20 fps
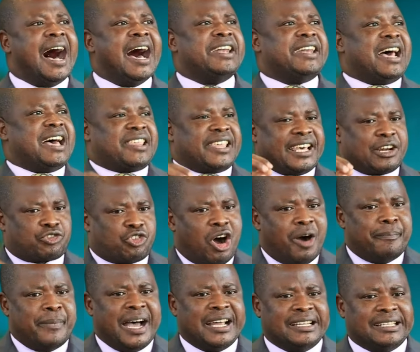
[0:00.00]
under the
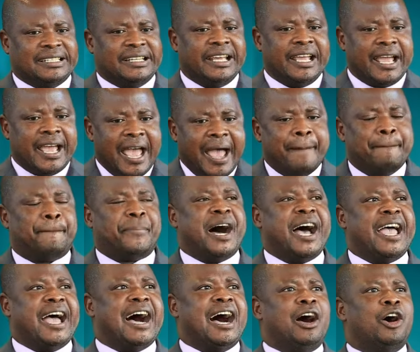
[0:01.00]
Roman
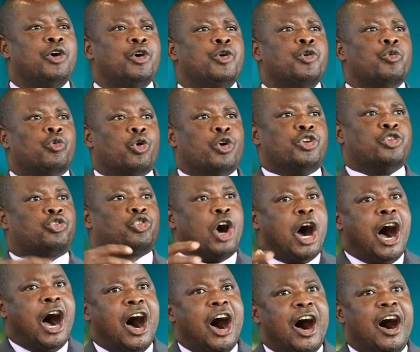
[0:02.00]
Empire
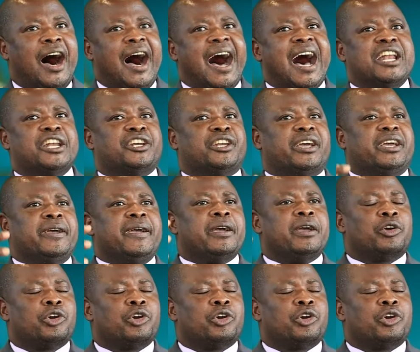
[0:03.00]
would go and,